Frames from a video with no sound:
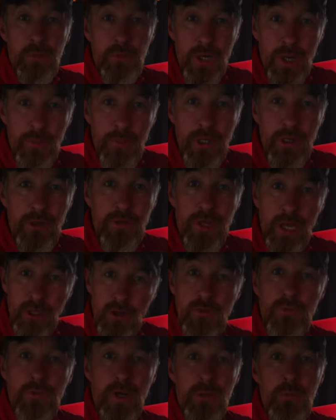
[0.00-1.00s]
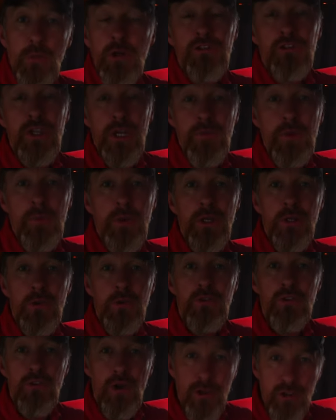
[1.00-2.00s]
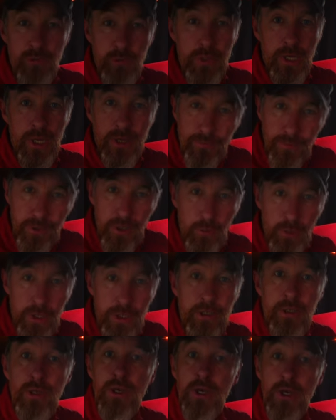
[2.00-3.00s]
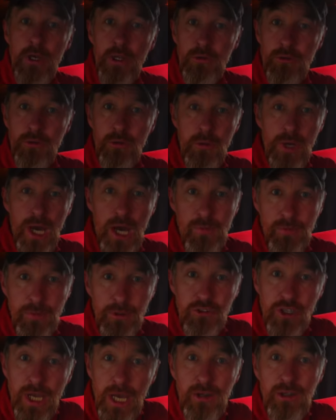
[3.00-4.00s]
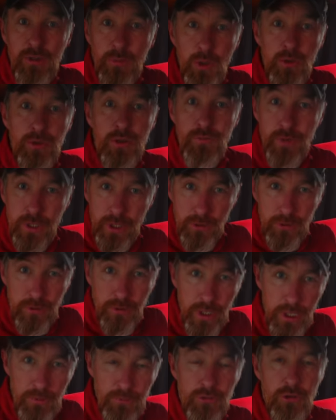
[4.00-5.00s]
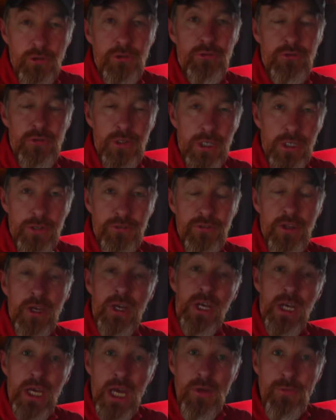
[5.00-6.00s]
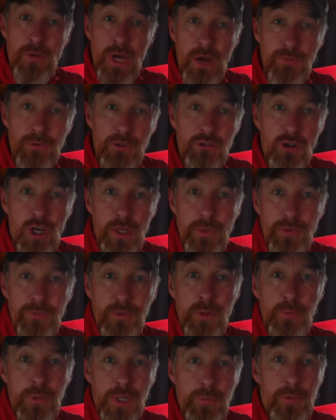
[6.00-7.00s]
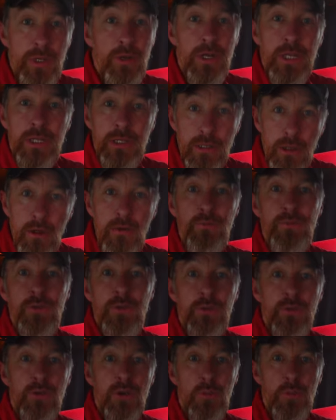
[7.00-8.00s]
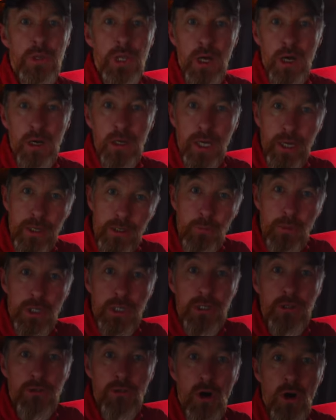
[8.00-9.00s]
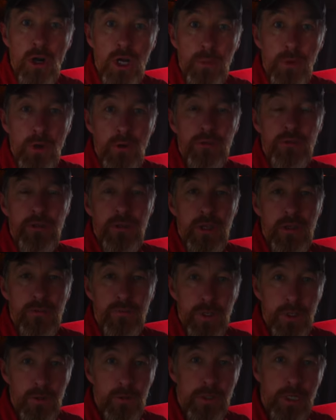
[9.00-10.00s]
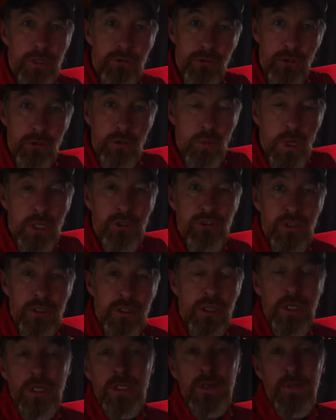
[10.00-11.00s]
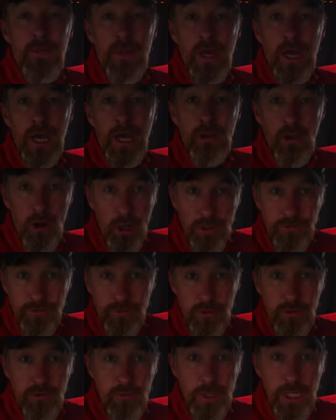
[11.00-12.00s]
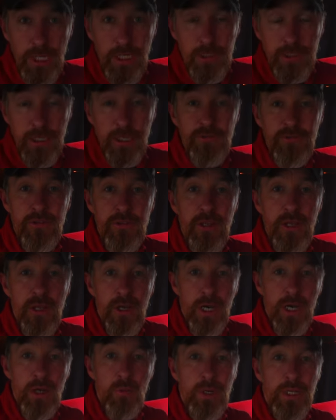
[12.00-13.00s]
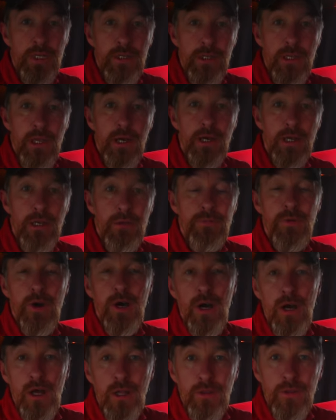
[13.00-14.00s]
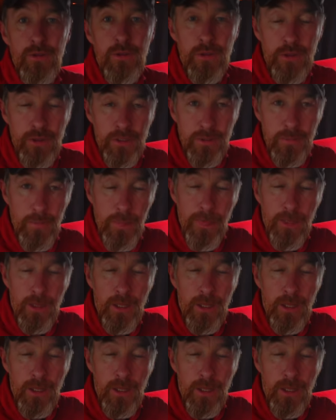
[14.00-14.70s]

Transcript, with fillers: premiere. Thank you very much to everybody who joins me every week to have a chat about the video that I've just released. If you haven't joined me for a premiere, I'd love for you to come along and we can talk about the video that you're watching. And also as well, yesterday I went live on the